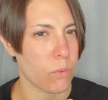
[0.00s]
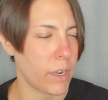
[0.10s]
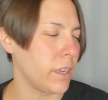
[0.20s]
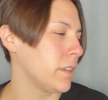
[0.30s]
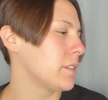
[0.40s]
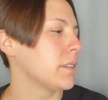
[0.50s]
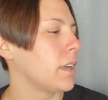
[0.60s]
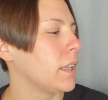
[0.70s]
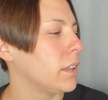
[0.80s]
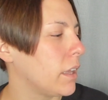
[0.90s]
greatest.
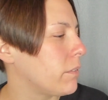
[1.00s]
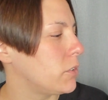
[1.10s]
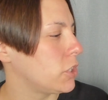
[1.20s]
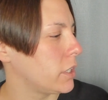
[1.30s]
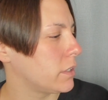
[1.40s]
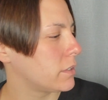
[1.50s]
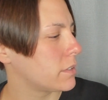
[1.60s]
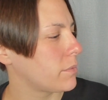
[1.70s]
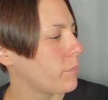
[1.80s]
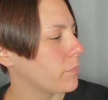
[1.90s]
I love
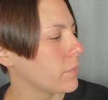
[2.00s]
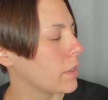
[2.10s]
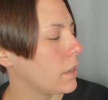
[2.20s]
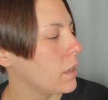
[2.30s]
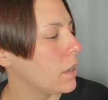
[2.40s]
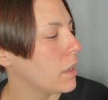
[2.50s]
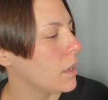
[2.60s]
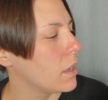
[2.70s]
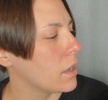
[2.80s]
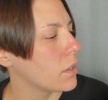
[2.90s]
jeans.
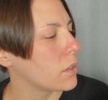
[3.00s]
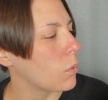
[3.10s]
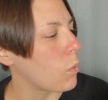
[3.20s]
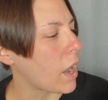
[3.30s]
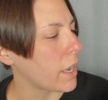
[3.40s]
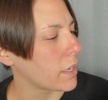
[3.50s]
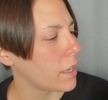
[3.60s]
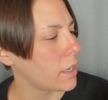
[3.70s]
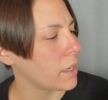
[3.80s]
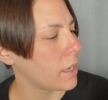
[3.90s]
The
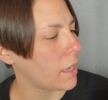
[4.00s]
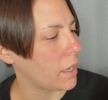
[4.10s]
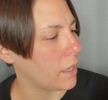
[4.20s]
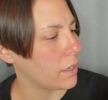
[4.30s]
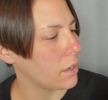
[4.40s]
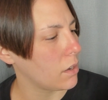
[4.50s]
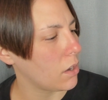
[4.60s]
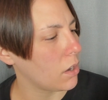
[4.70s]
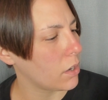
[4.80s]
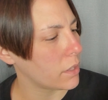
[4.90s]
YKK
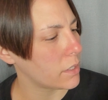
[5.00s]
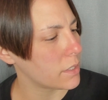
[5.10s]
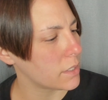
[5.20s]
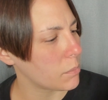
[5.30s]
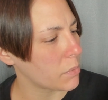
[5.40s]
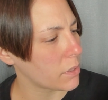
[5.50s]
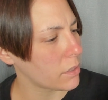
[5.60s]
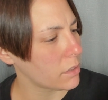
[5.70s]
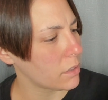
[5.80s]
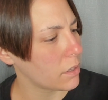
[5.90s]
on the
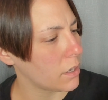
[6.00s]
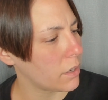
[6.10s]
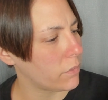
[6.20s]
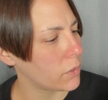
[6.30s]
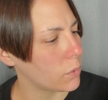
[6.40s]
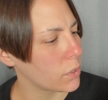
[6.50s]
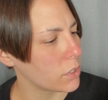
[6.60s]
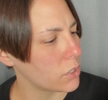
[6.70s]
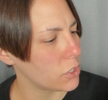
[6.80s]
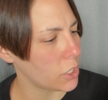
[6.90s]
zipper of your
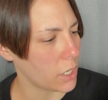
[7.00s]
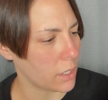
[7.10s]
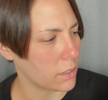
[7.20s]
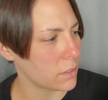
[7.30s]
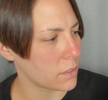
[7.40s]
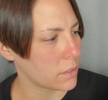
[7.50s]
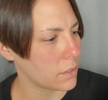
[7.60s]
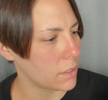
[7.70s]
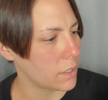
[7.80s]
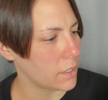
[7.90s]
jeans
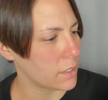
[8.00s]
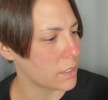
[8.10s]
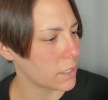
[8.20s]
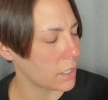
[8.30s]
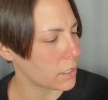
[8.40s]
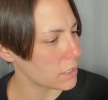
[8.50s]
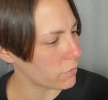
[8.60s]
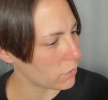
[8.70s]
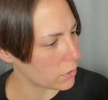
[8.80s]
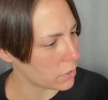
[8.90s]
stands
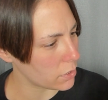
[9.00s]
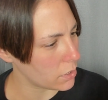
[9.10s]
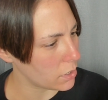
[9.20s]
for